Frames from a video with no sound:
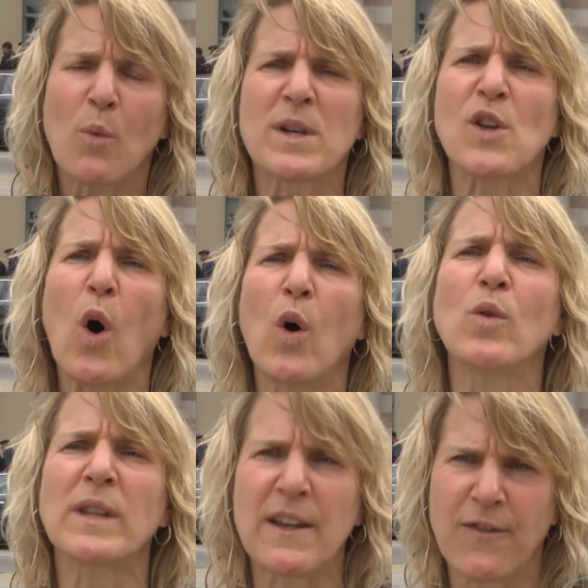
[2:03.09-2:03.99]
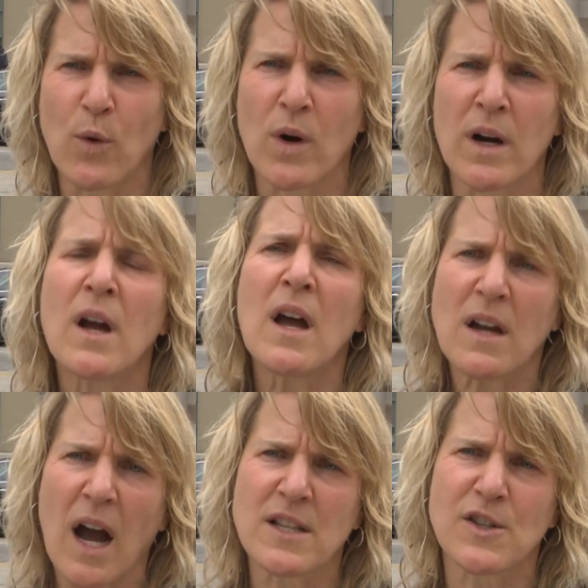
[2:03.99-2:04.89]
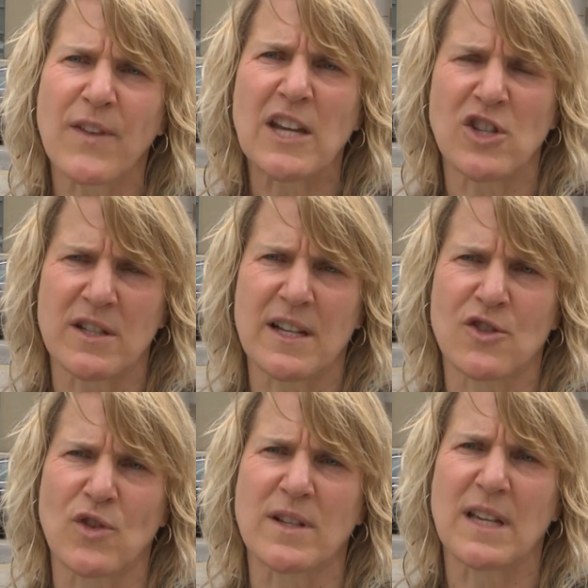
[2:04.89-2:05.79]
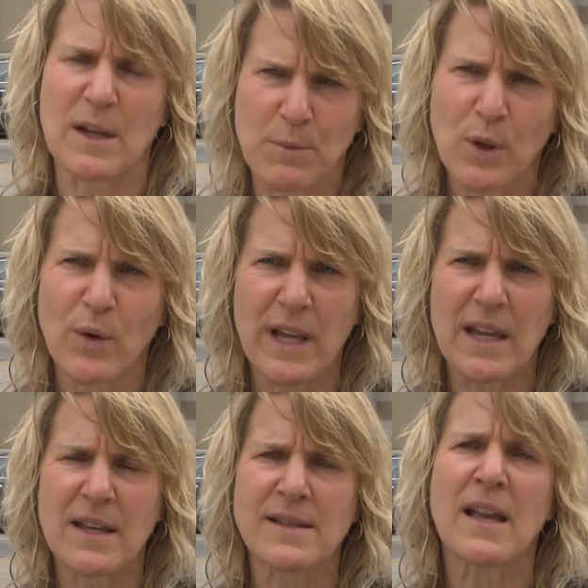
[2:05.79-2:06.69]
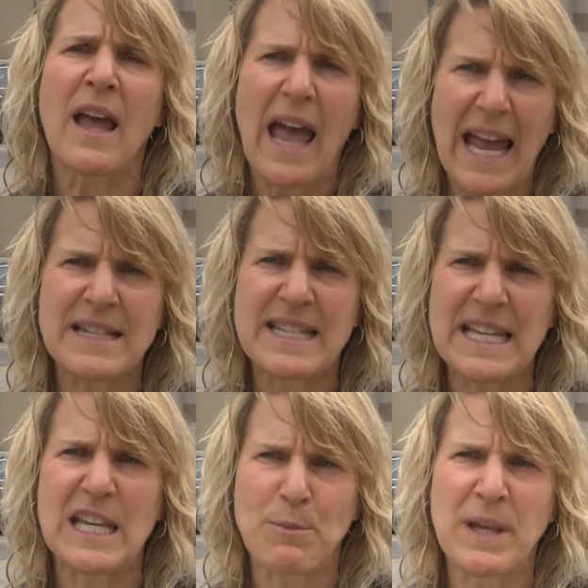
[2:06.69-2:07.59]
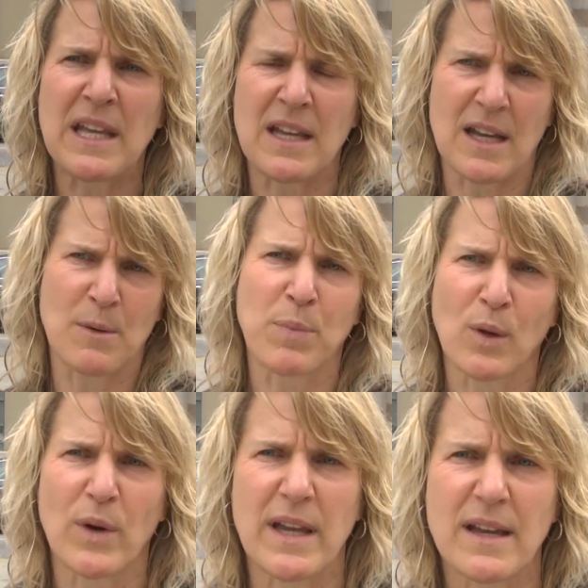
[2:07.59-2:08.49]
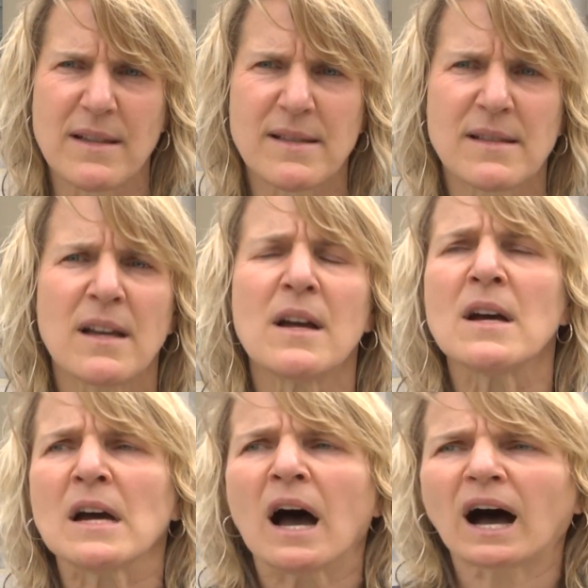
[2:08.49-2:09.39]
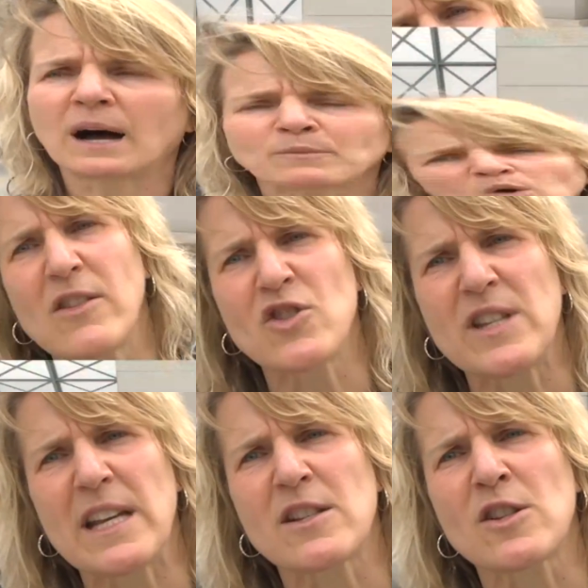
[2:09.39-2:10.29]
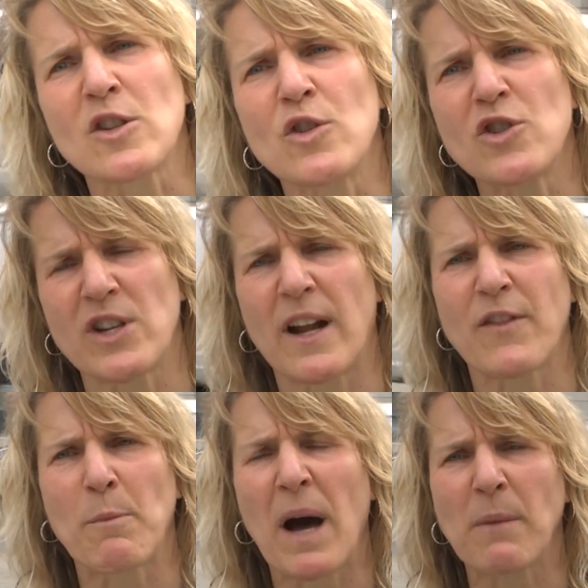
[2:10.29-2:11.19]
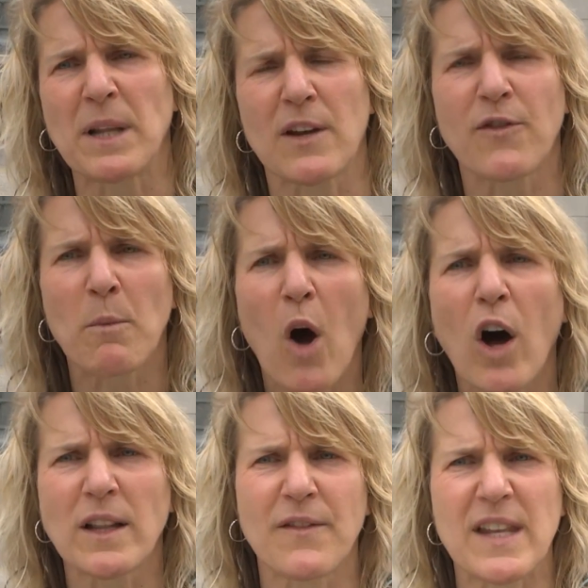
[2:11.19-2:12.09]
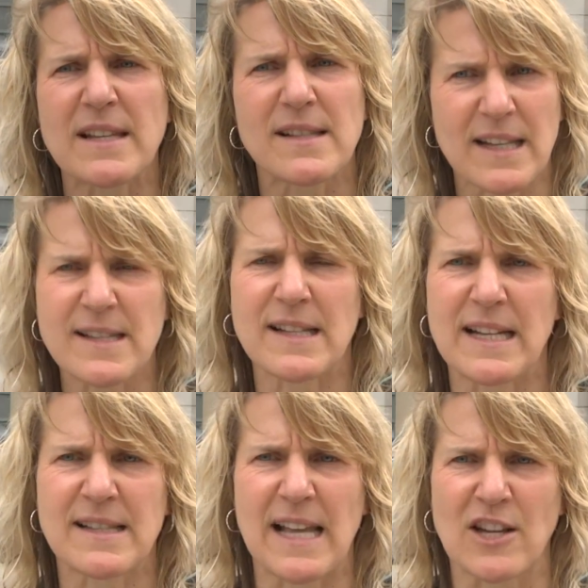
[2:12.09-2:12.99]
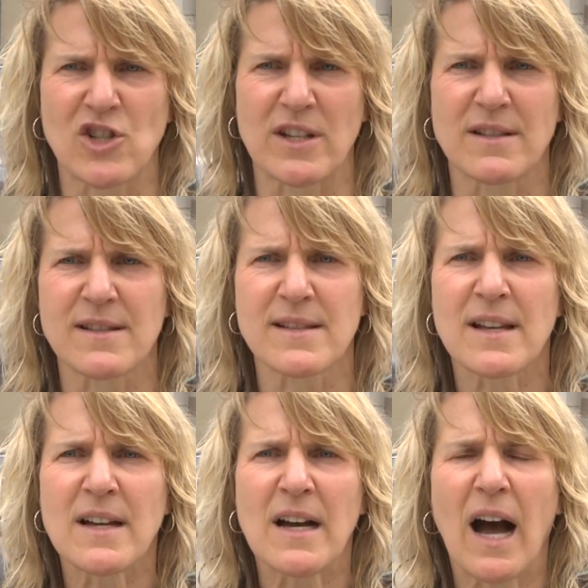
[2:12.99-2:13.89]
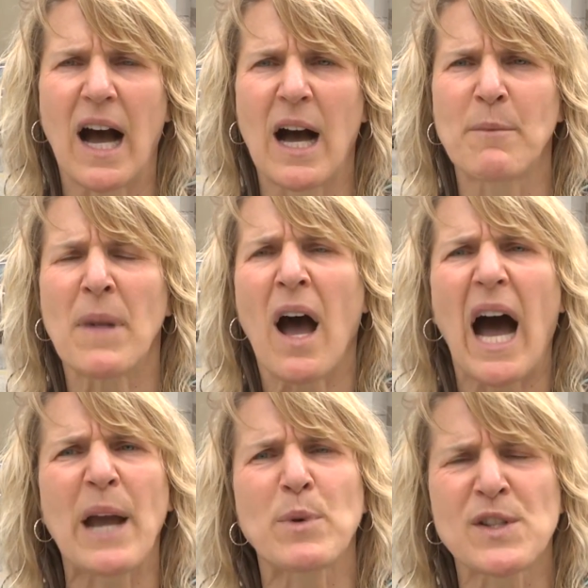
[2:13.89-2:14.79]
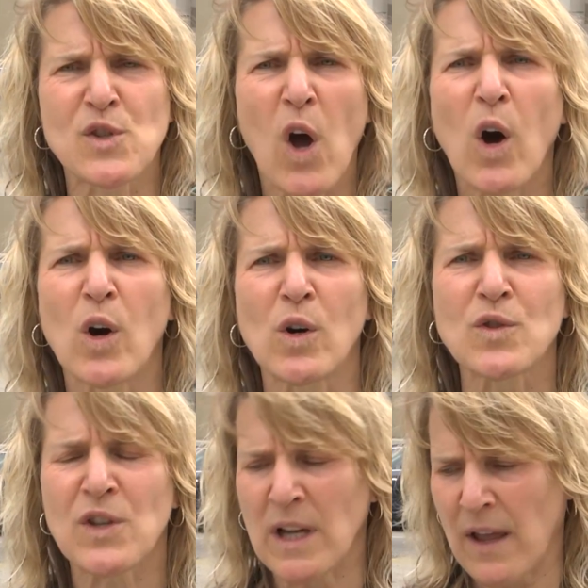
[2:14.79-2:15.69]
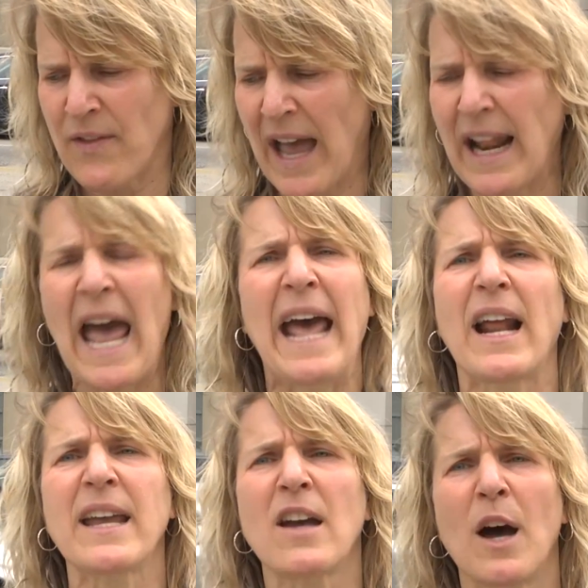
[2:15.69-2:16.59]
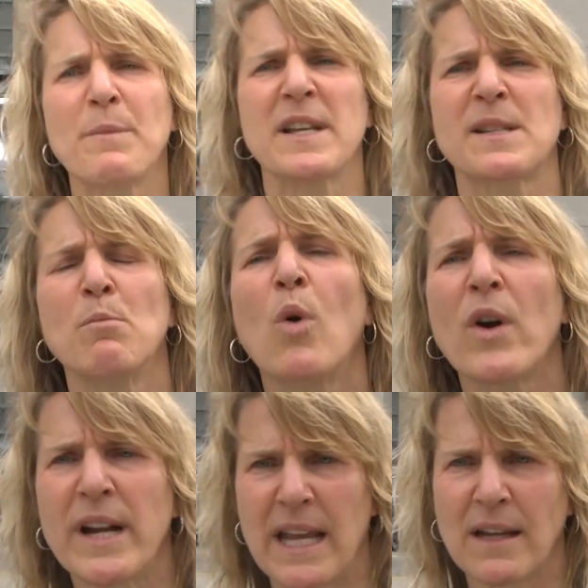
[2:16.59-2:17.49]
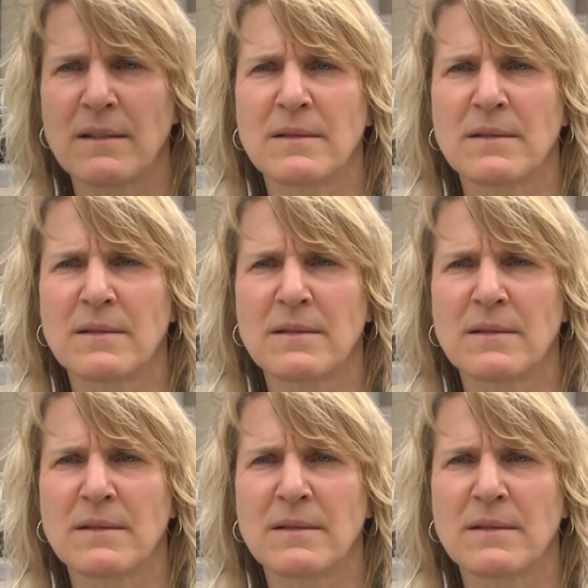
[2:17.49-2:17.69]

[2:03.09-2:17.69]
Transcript: was only for Conservation District employees and DEP employees. When I challenged the exclusion of the public from all of these listening sessions, I was told that had I come this morning,